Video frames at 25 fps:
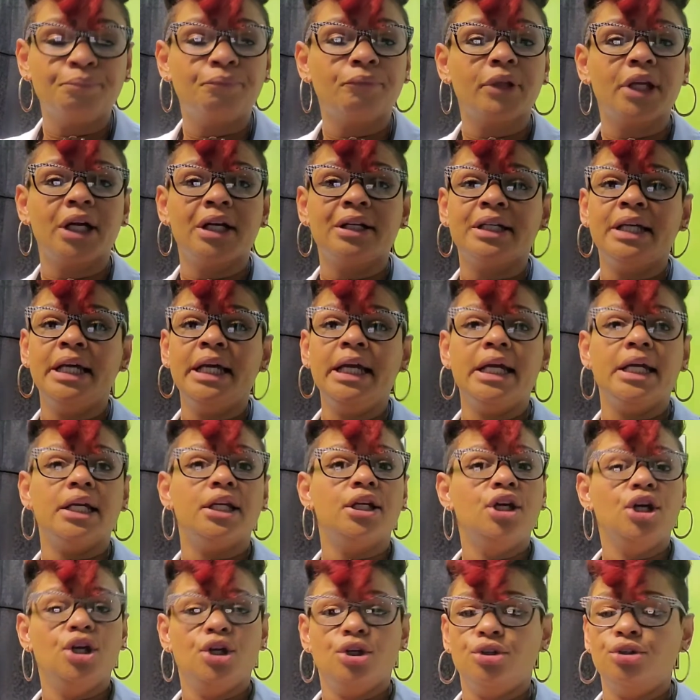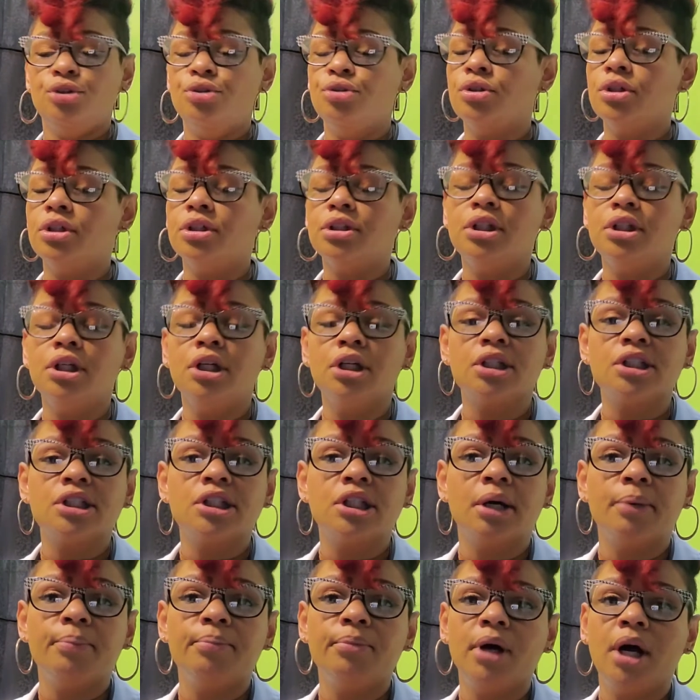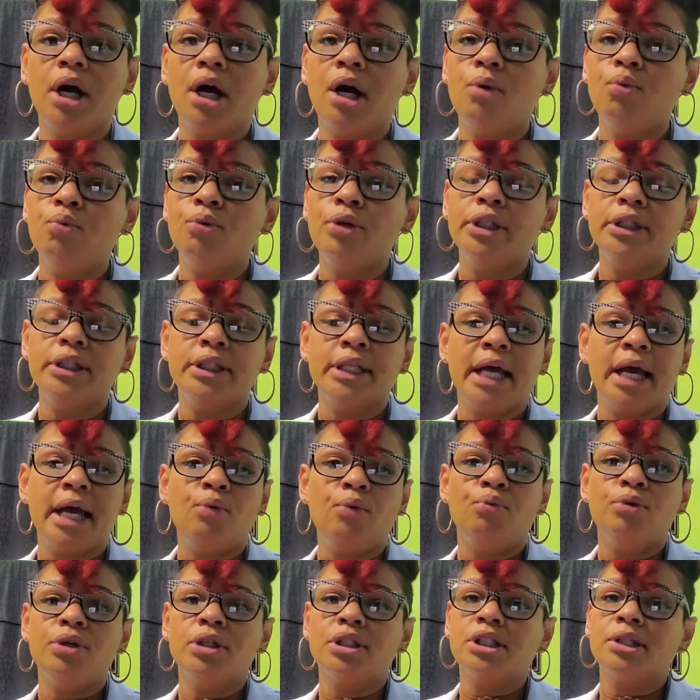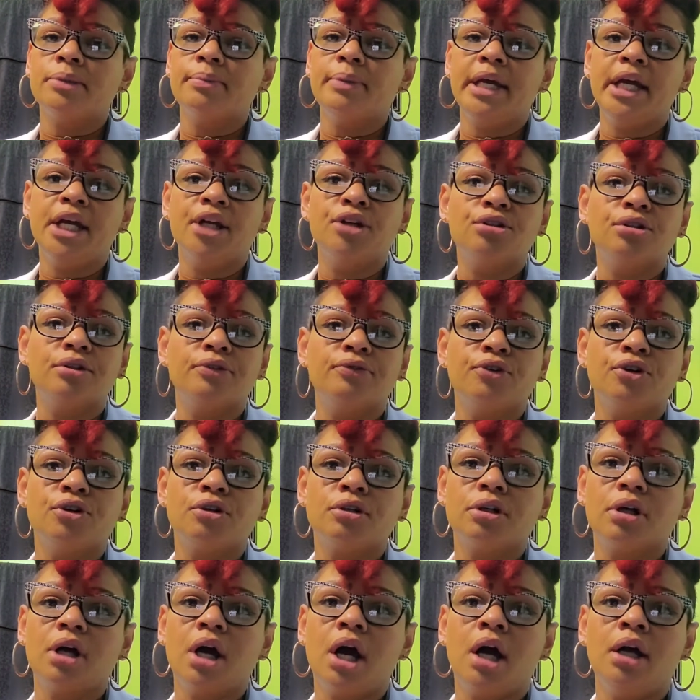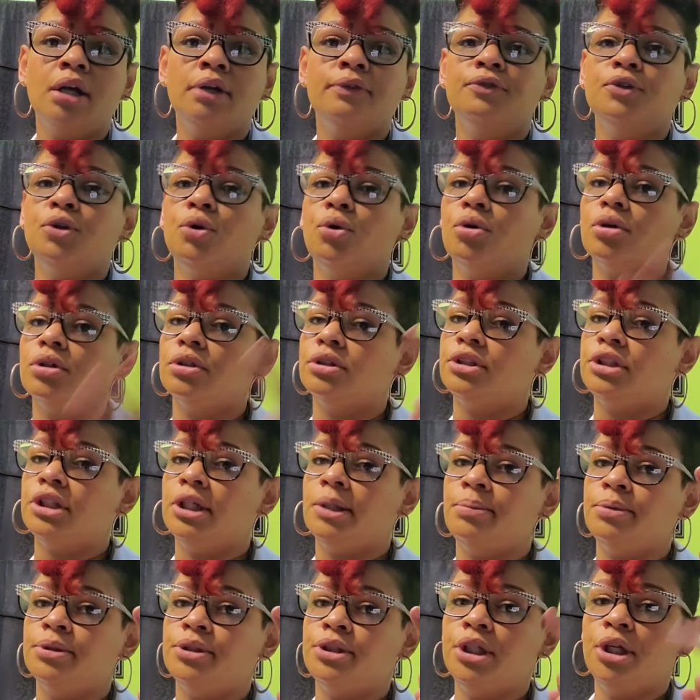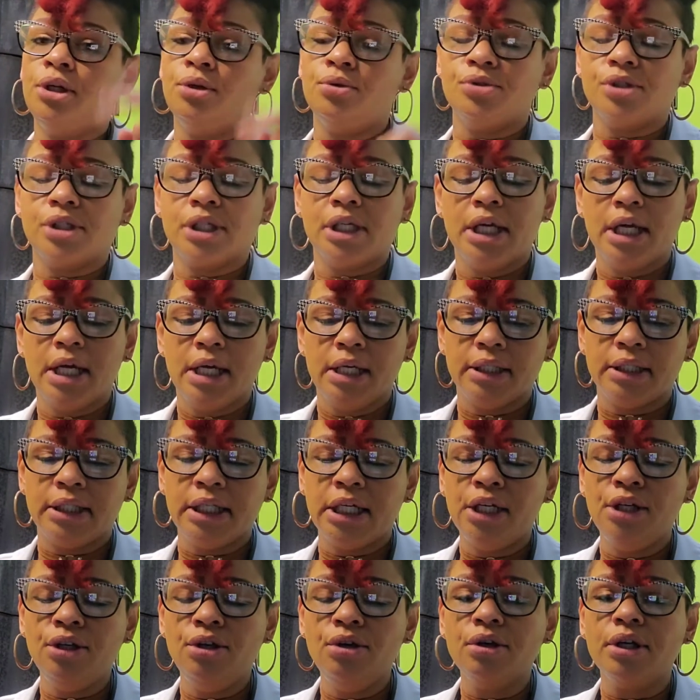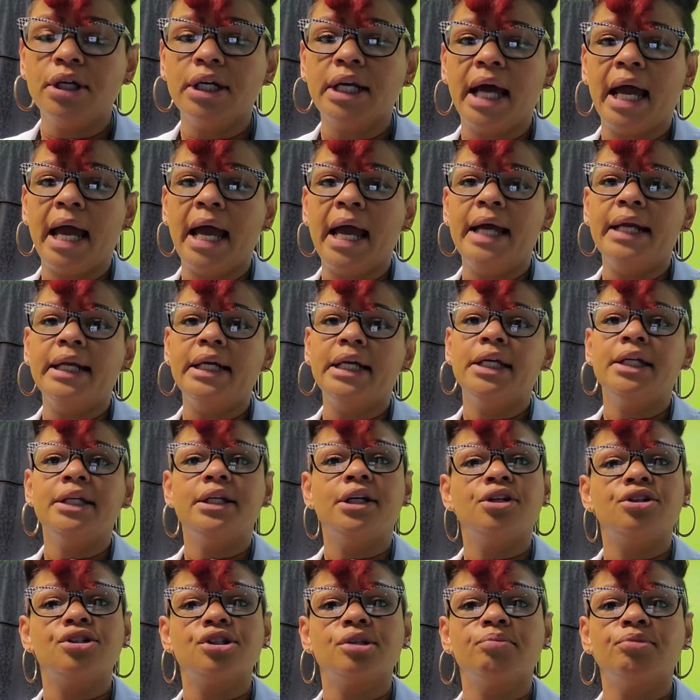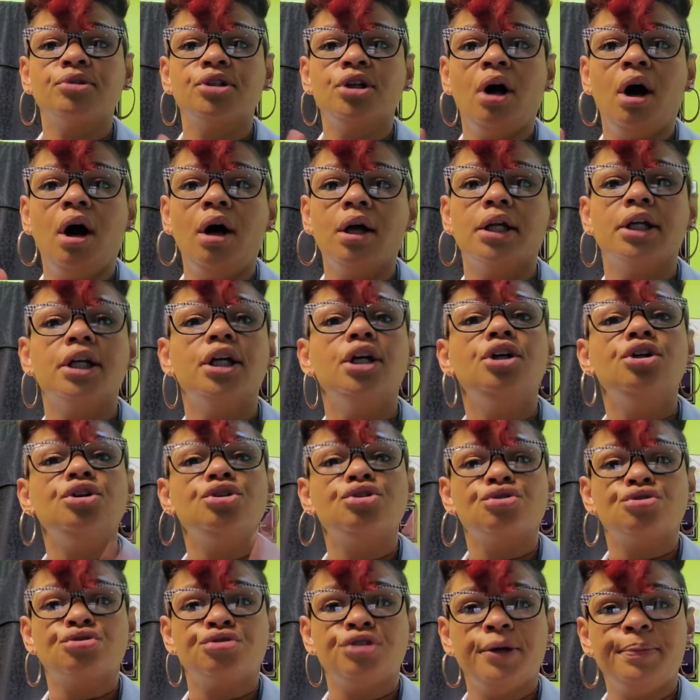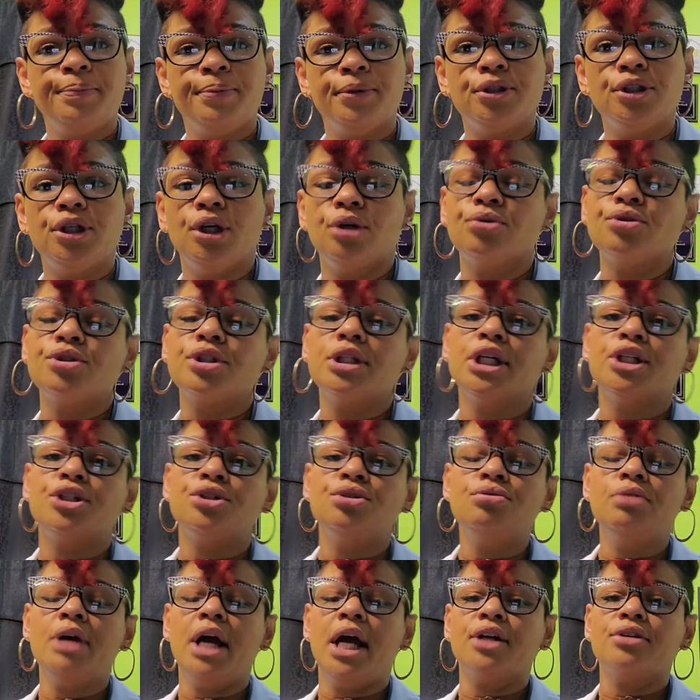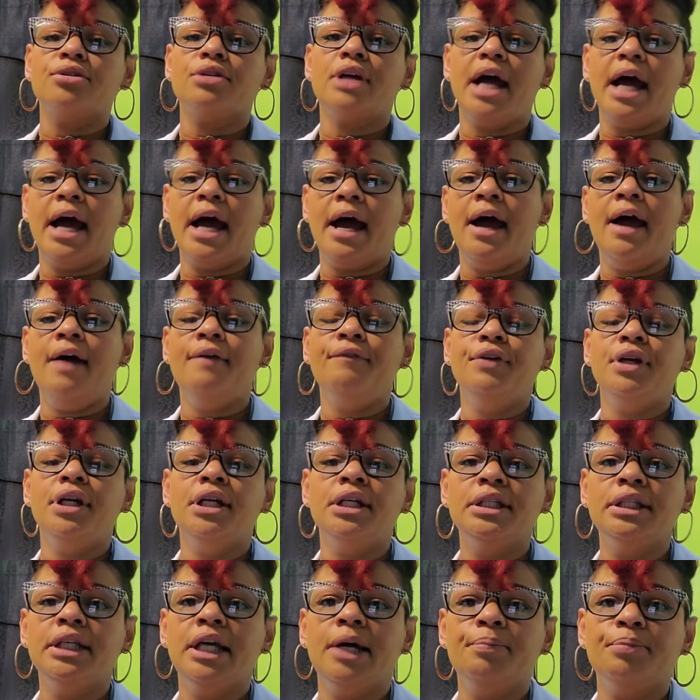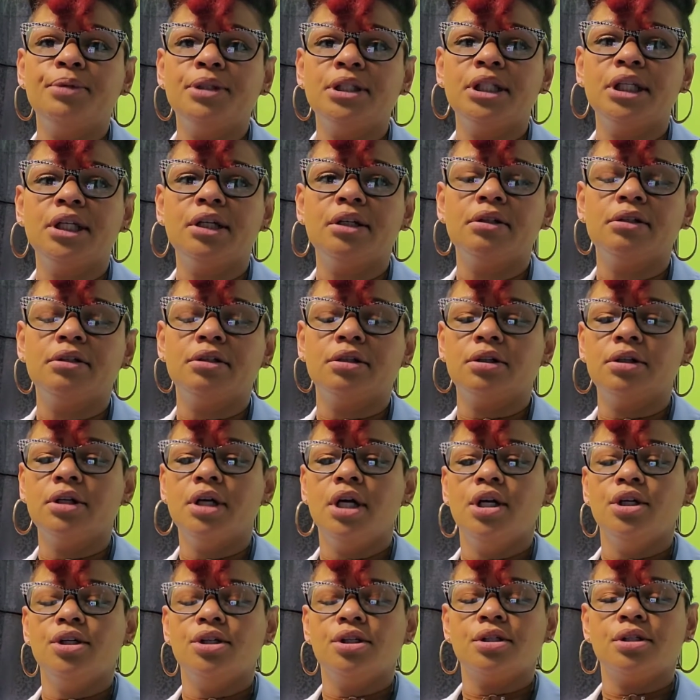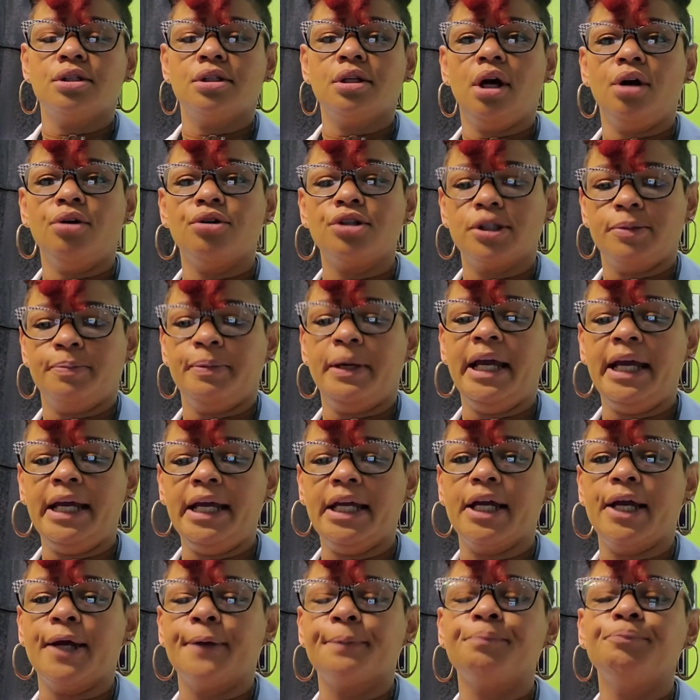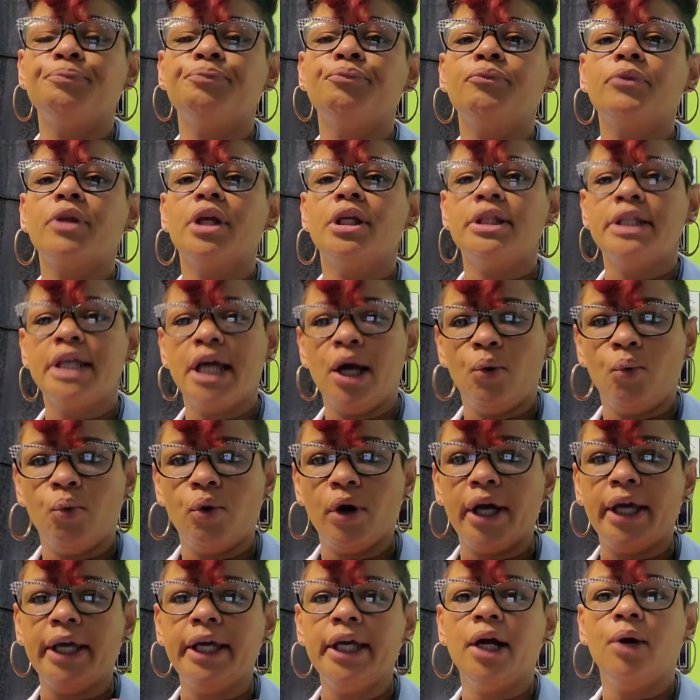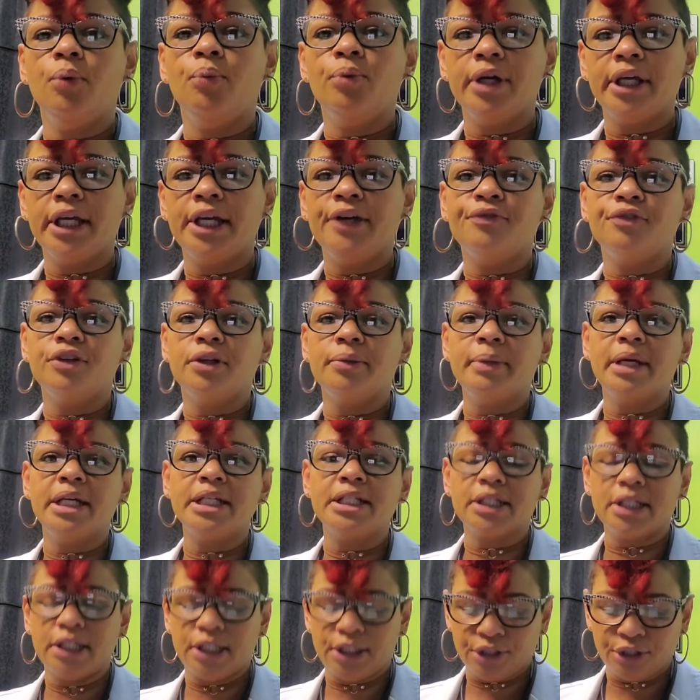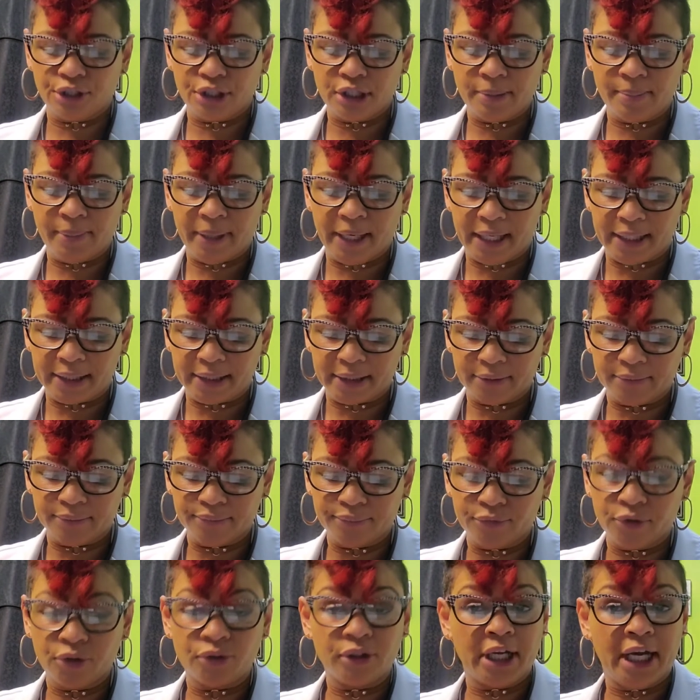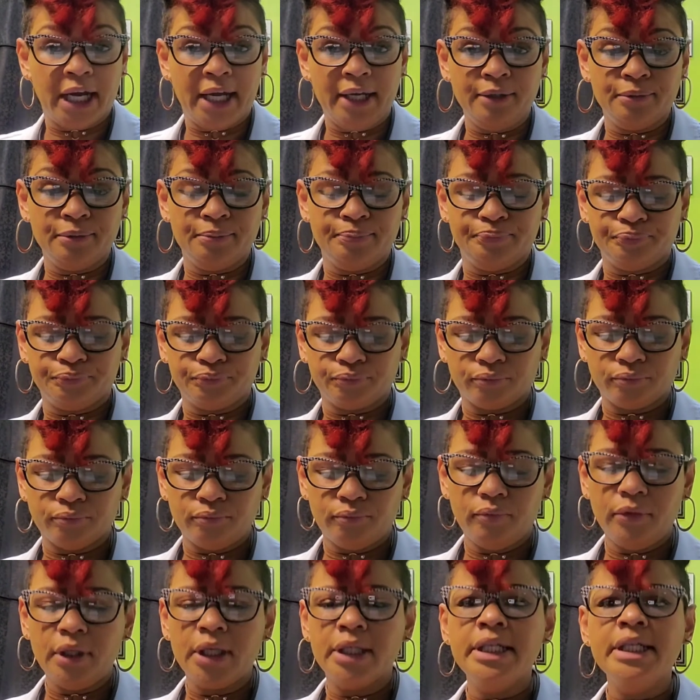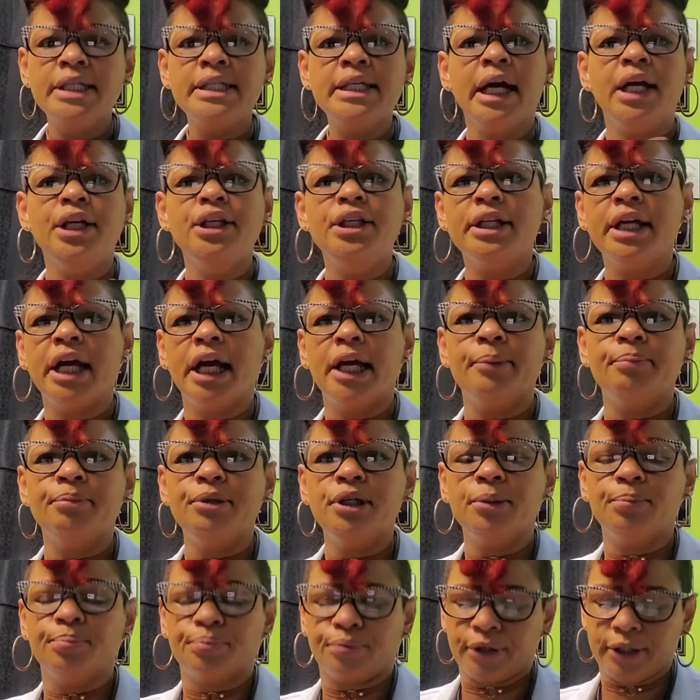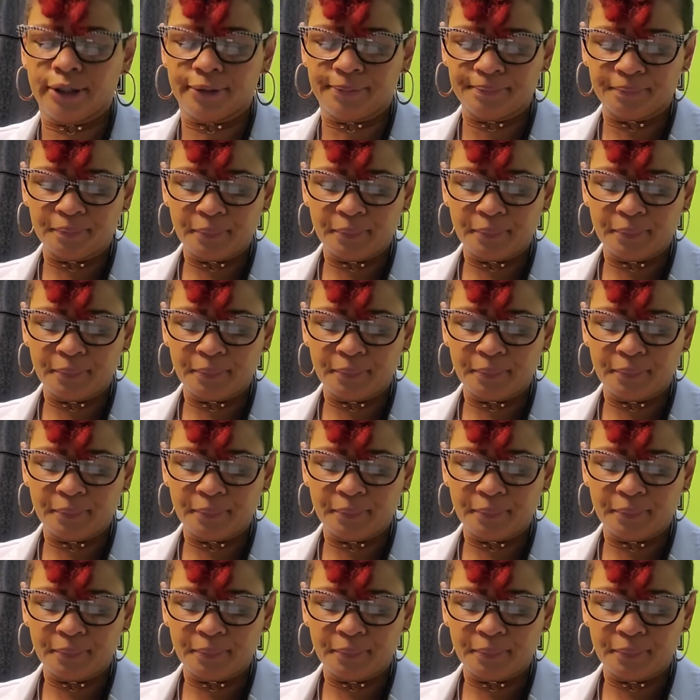Again, you can cook some with some extra virgin olive oil, double dose. Then you can add in there some garlic, triple dose, that you actually have in that particular saucepan that will help with inflammation into your body. Okay, this is how you kind of meal prep.